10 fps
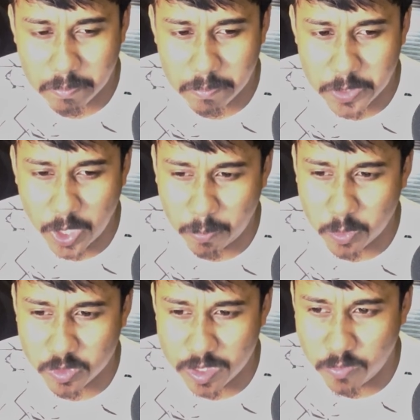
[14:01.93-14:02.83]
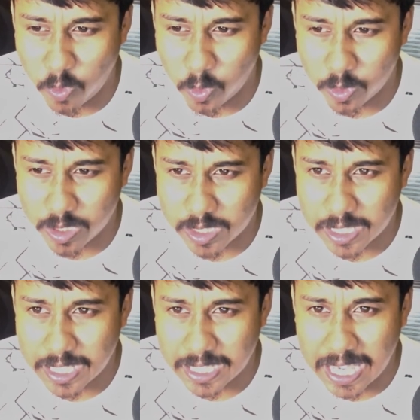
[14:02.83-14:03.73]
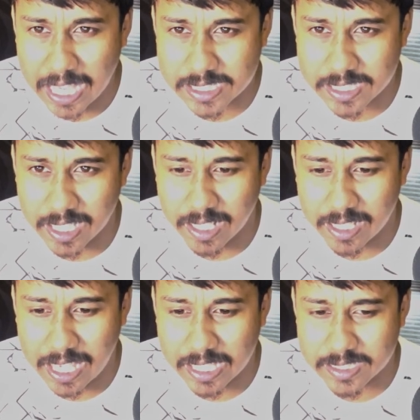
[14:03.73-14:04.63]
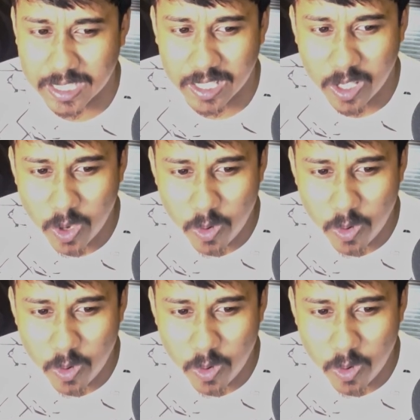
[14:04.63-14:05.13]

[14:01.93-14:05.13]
bishop to c4, castle.